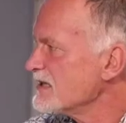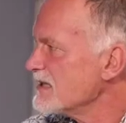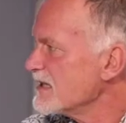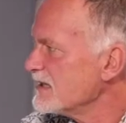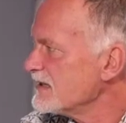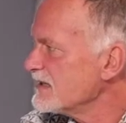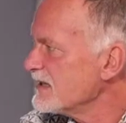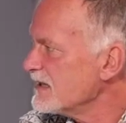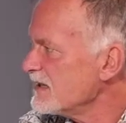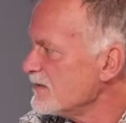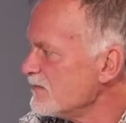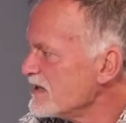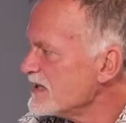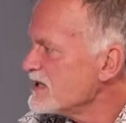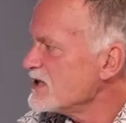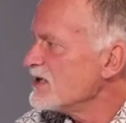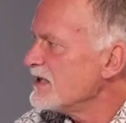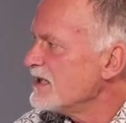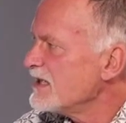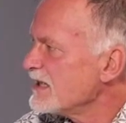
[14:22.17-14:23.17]
the
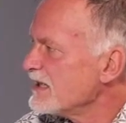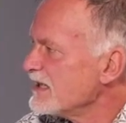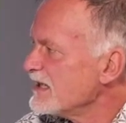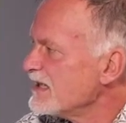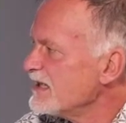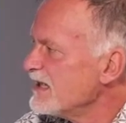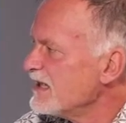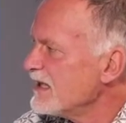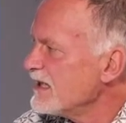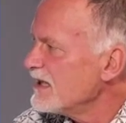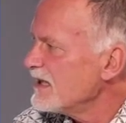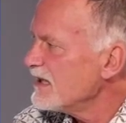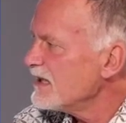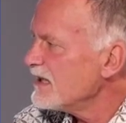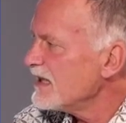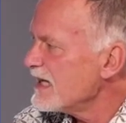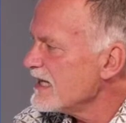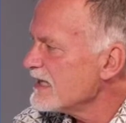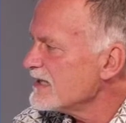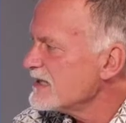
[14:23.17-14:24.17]
imaginary
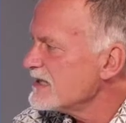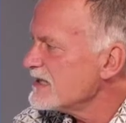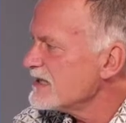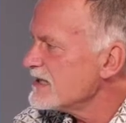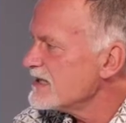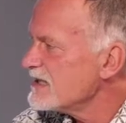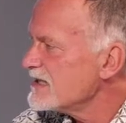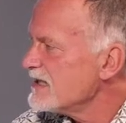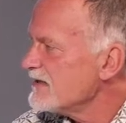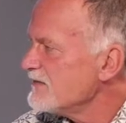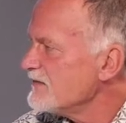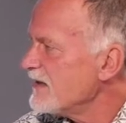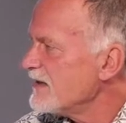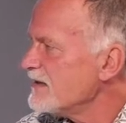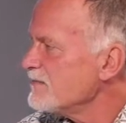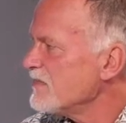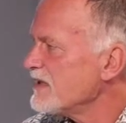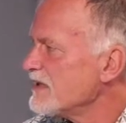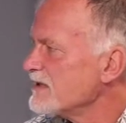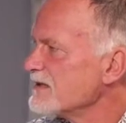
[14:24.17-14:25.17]
axis is
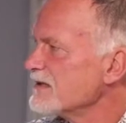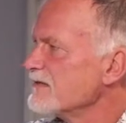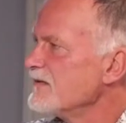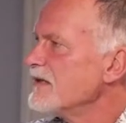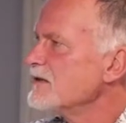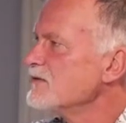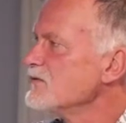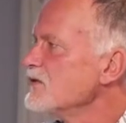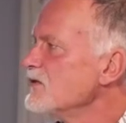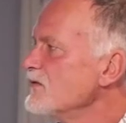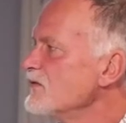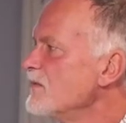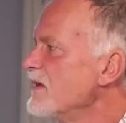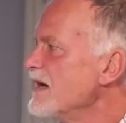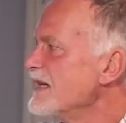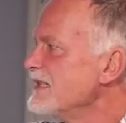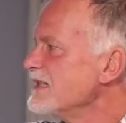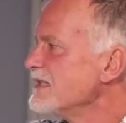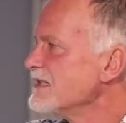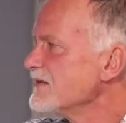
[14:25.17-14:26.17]
defined by square root of
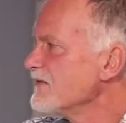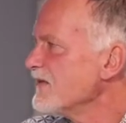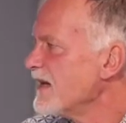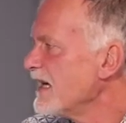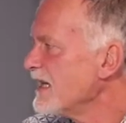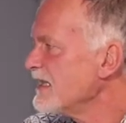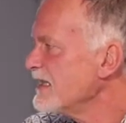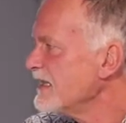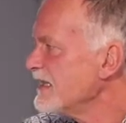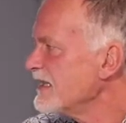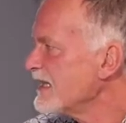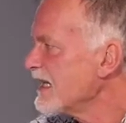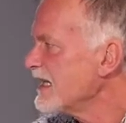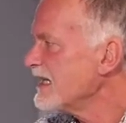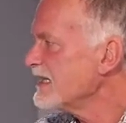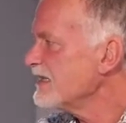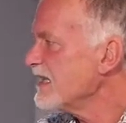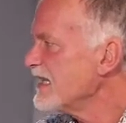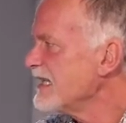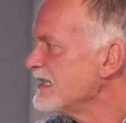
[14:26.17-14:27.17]
-1,
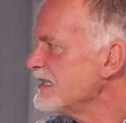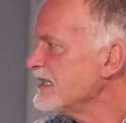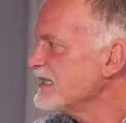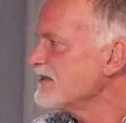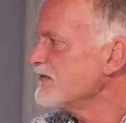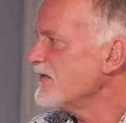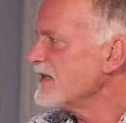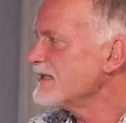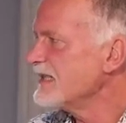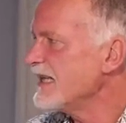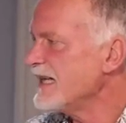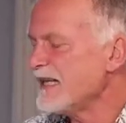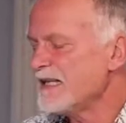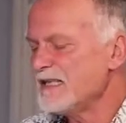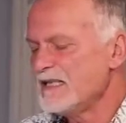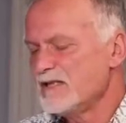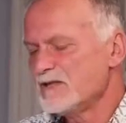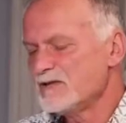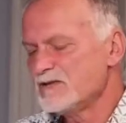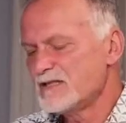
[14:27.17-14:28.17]
right? And the
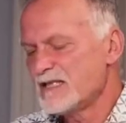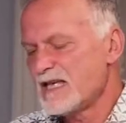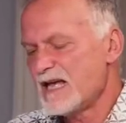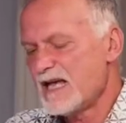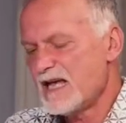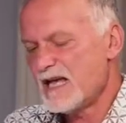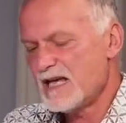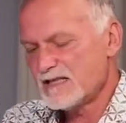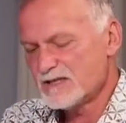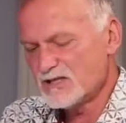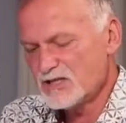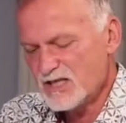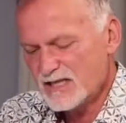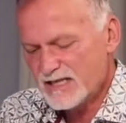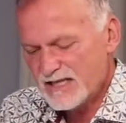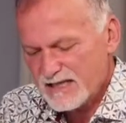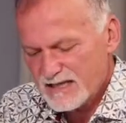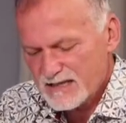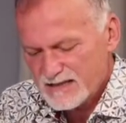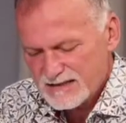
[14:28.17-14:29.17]
quaternions are
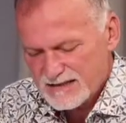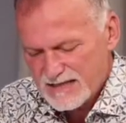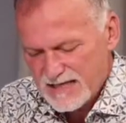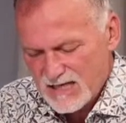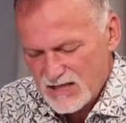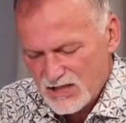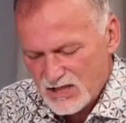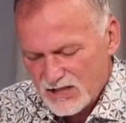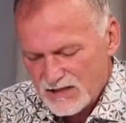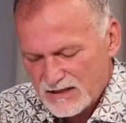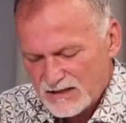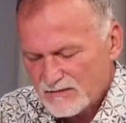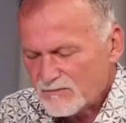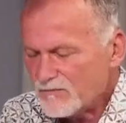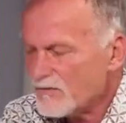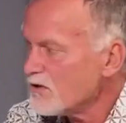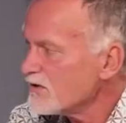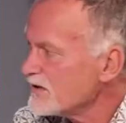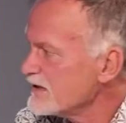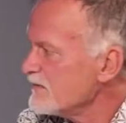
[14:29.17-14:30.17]
generalization,
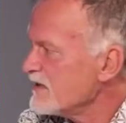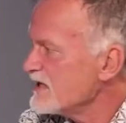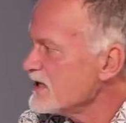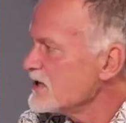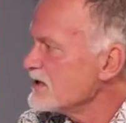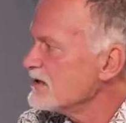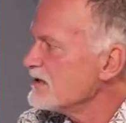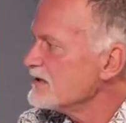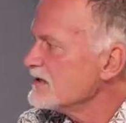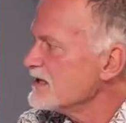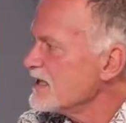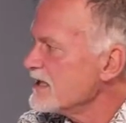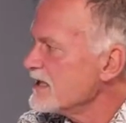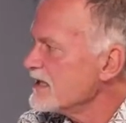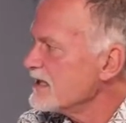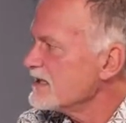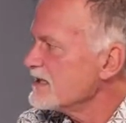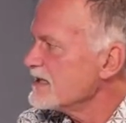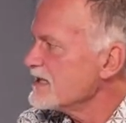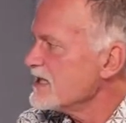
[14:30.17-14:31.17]
four-dimensional
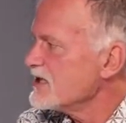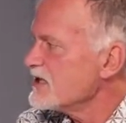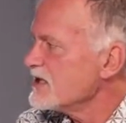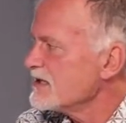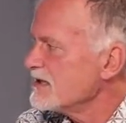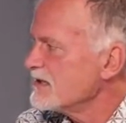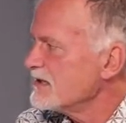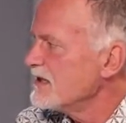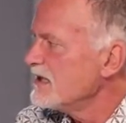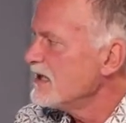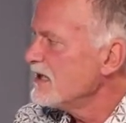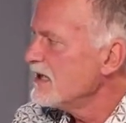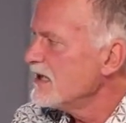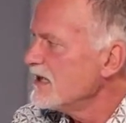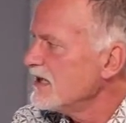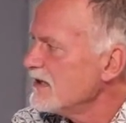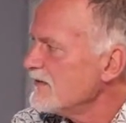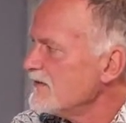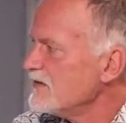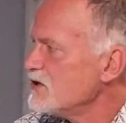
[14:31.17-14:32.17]
generalization,
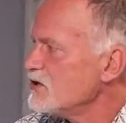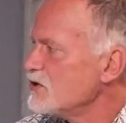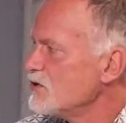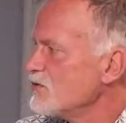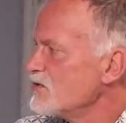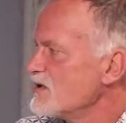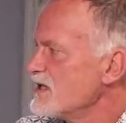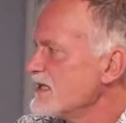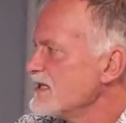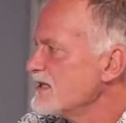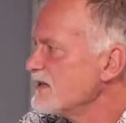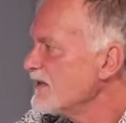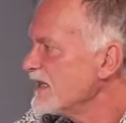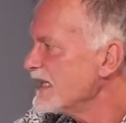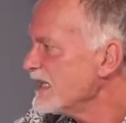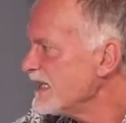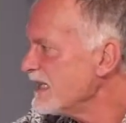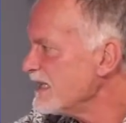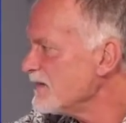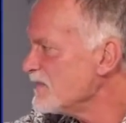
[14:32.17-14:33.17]
which uses
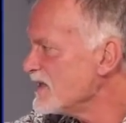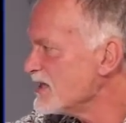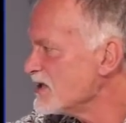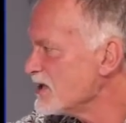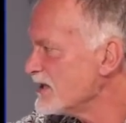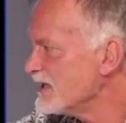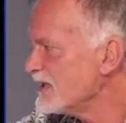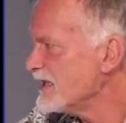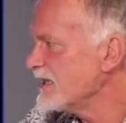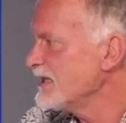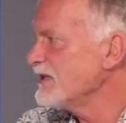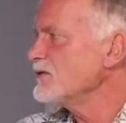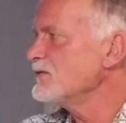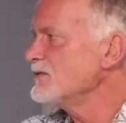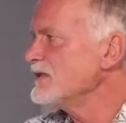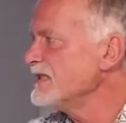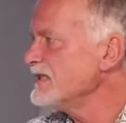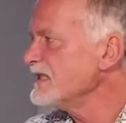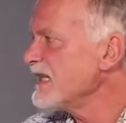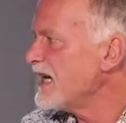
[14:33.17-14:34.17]
3 imaginary
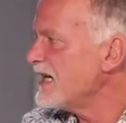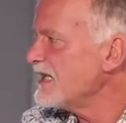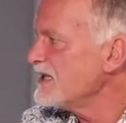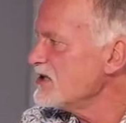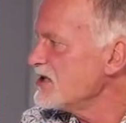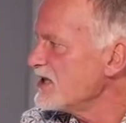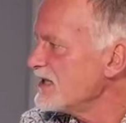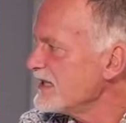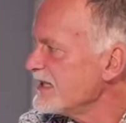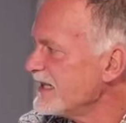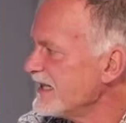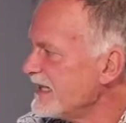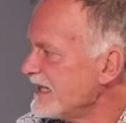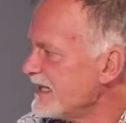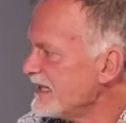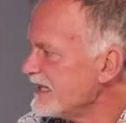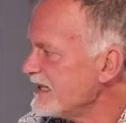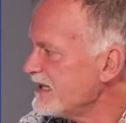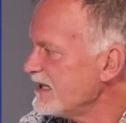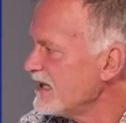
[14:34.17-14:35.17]
unit
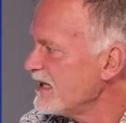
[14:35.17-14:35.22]
ijk,